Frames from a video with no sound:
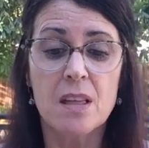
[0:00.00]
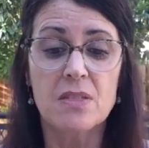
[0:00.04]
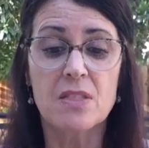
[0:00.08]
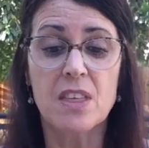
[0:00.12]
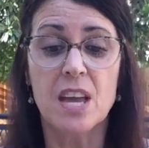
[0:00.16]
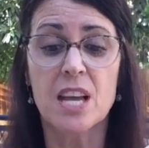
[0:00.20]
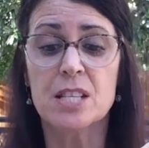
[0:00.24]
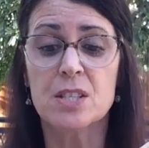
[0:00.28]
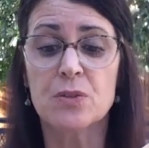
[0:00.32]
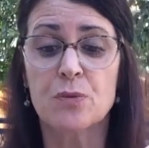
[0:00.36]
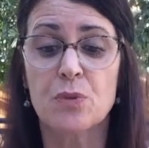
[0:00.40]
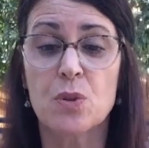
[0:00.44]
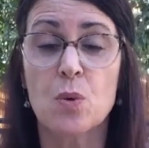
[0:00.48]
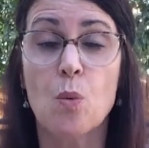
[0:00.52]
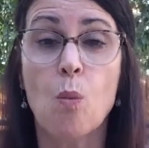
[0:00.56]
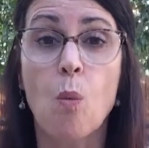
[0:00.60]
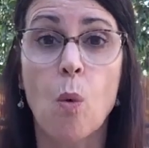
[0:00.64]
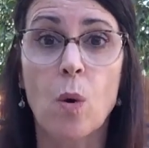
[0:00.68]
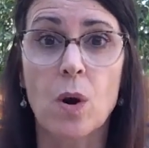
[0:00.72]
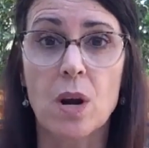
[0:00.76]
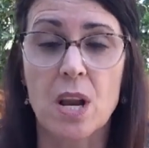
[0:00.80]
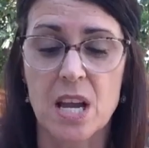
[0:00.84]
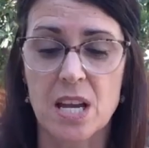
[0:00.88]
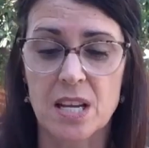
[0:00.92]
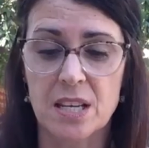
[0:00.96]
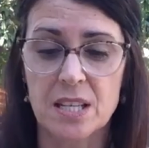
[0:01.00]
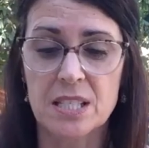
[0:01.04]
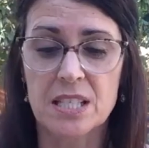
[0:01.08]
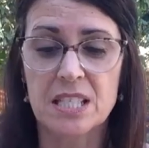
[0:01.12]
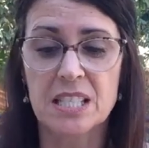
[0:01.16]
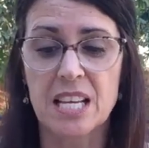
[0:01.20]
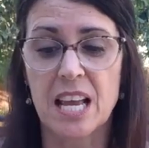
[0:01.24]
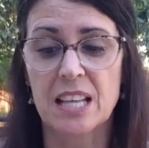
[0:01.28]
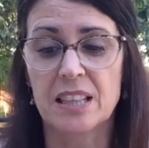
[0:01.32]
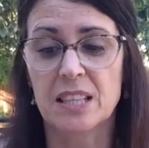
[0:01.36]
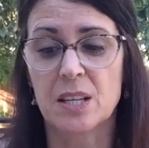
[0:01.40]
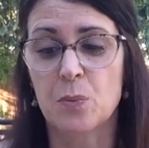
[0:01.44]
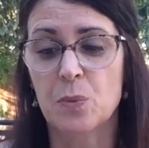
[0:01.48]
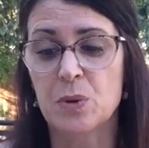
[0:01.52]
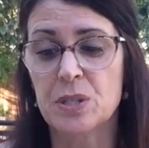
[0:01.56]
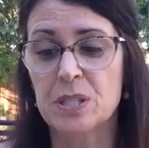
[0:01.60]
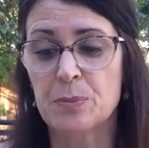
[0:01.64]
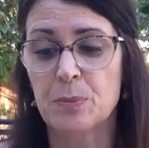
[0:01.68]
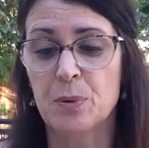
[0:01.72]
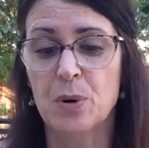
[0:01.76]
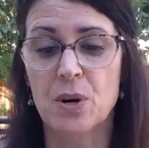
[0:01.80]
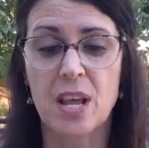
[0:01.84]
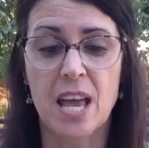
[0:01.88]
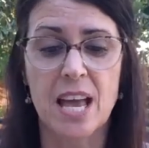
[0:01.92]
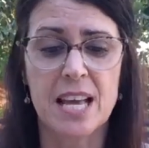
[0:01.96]
Thanks for the warning, Stanley
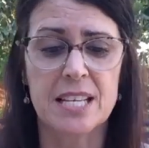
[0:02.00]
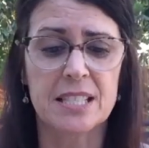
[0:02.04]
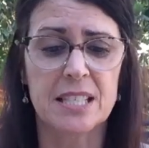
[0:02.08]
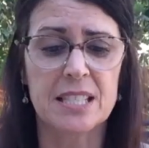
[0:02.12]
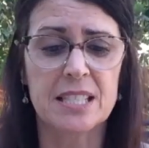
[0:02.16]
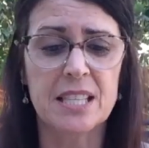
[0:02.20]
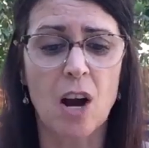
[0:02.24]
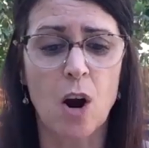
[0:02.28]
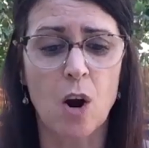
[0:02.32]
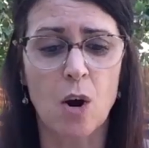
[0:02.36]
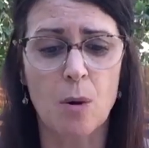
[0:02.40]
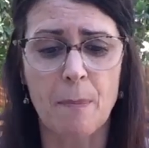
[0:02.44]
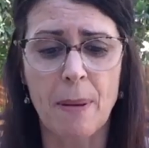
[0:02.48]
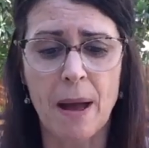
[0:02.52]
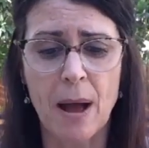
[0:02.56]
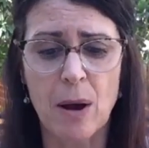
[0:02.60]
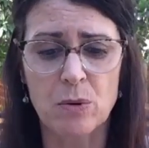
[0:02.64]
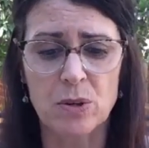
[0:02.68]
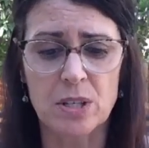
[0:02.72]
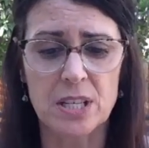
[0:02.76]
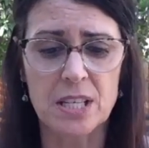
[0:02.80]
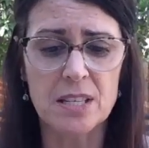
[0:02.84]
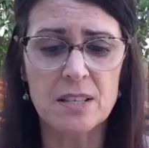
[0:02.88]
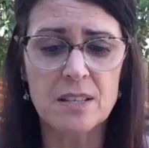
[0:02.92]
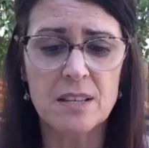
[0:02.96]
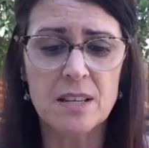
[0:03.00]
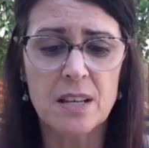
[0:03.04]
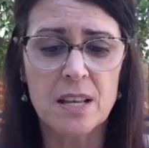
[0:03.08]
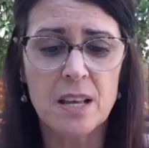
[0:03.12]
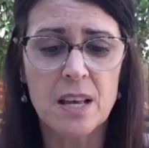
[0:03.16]
whispered as his heart pounded.